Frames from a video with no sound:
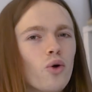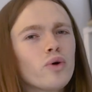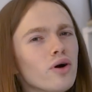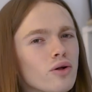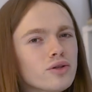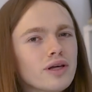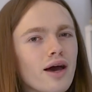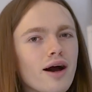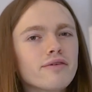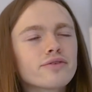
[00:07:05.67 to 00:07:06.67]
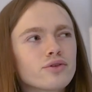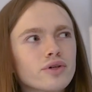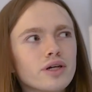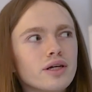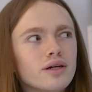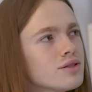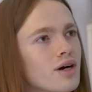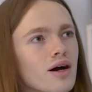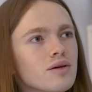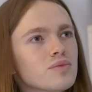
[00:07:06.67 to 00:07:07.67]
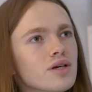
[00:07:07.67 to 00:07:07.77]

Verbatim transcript: We only have three times,